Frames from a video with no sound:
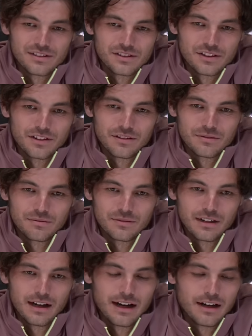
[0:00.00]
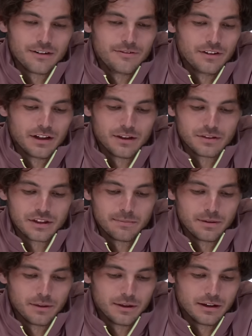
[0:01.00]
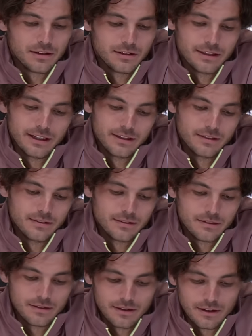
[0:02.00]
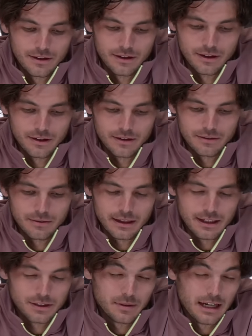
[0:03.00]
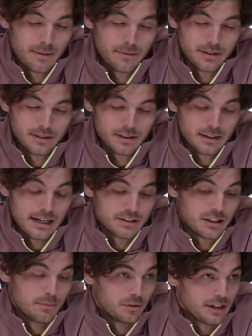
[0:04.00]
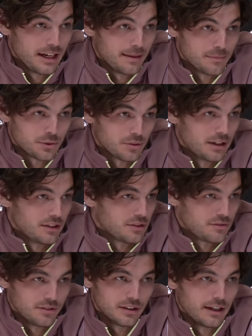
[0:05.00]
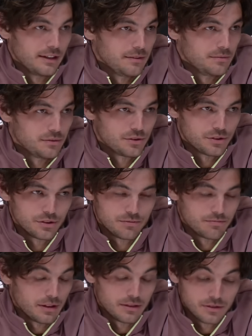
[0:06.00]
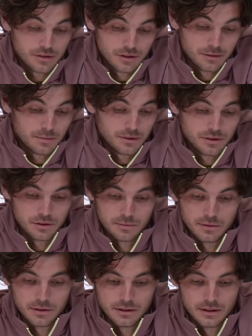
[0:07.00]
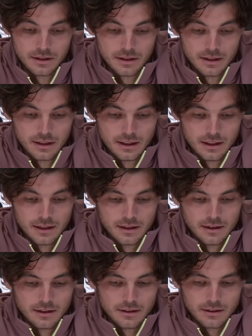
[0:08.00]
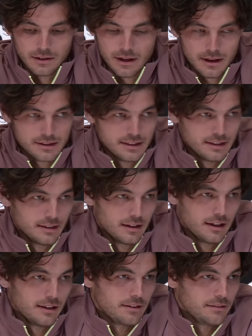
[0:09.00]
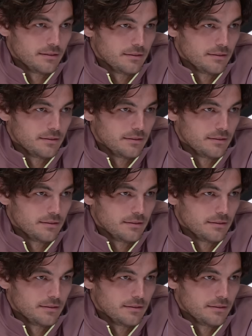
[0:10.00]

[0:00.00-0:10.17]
So yeah, I had a feeling I was going to play well, and then I guess what happened the last couple of games where I just feel like super, super locked in, like